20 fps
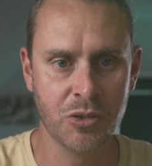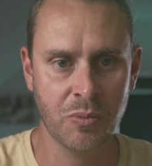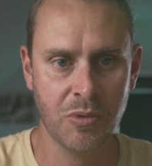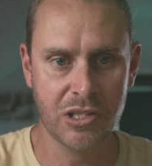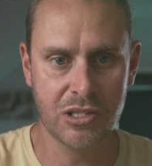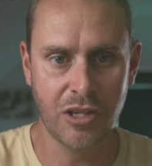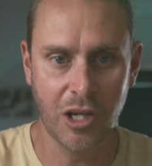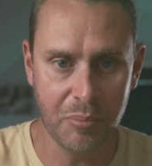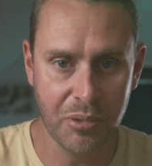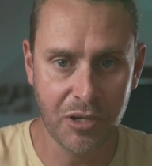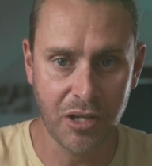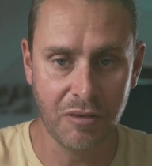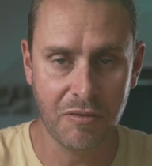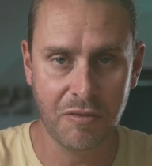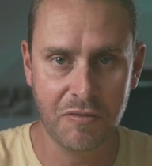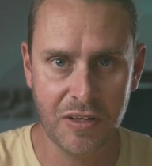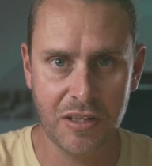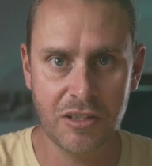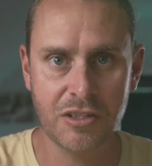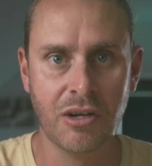It's almost like putting
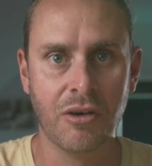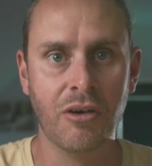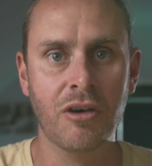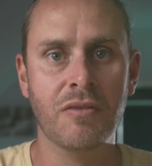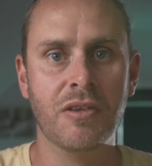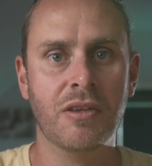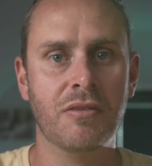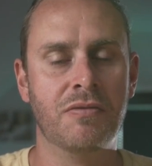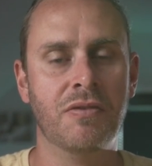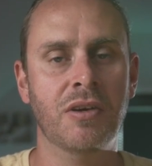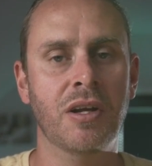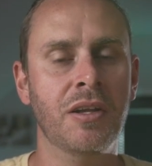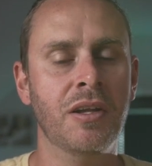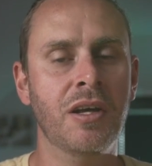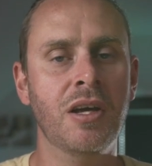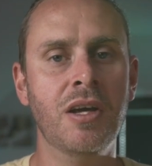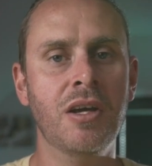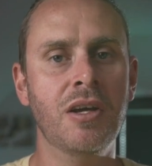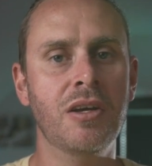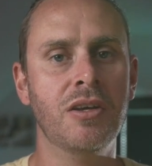a filter over the
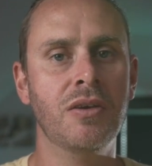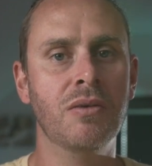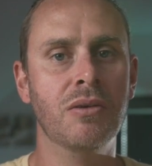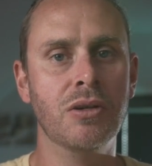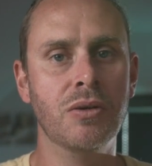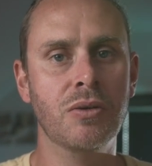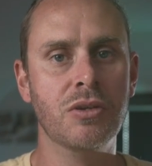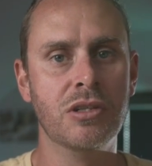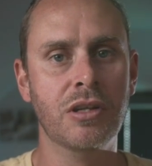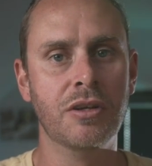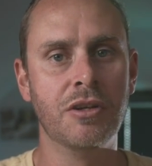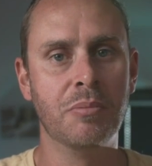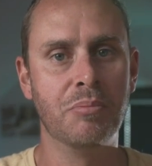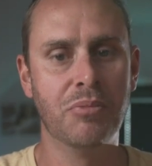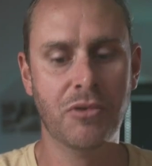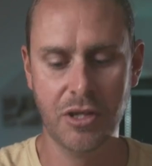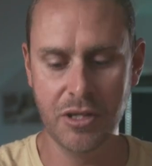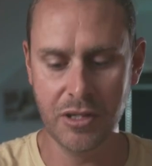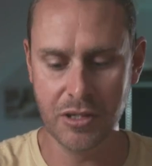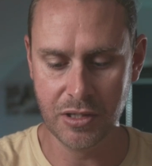front. You lose a lot
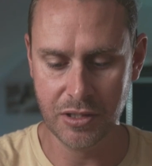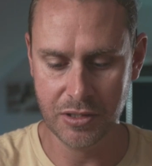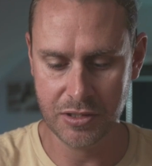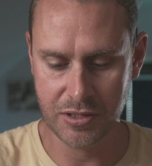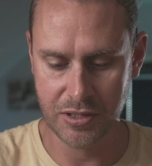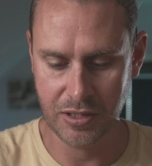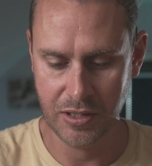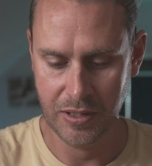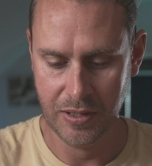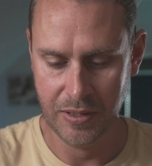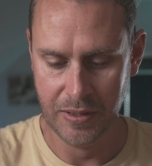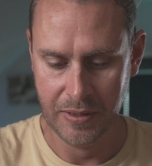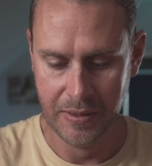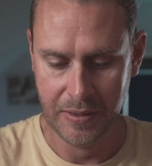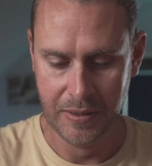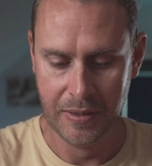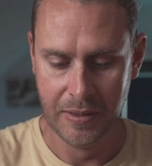of brightness.